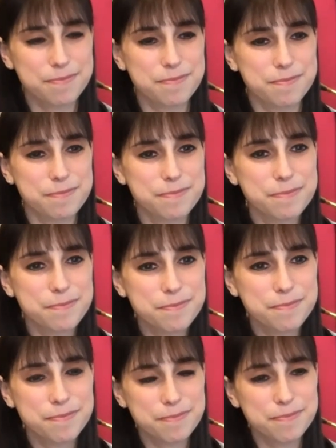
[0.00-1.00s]

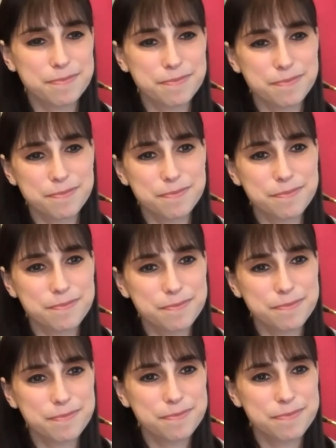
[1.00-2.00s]

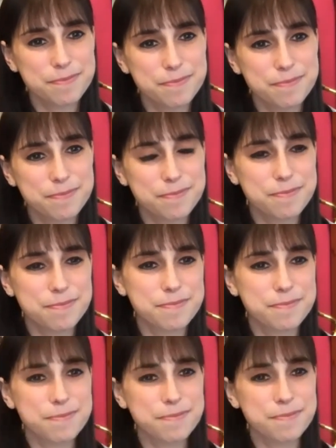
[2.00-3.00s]

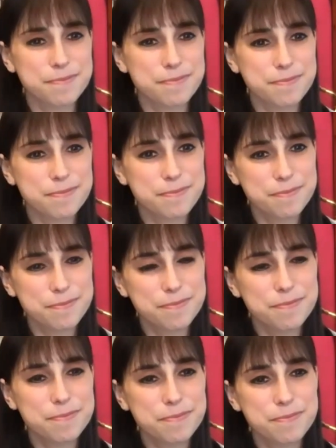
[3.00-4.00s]

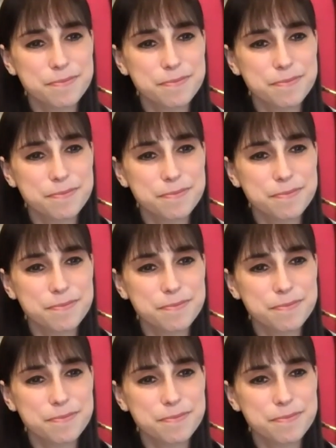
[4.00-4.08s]
The person shown says nothing.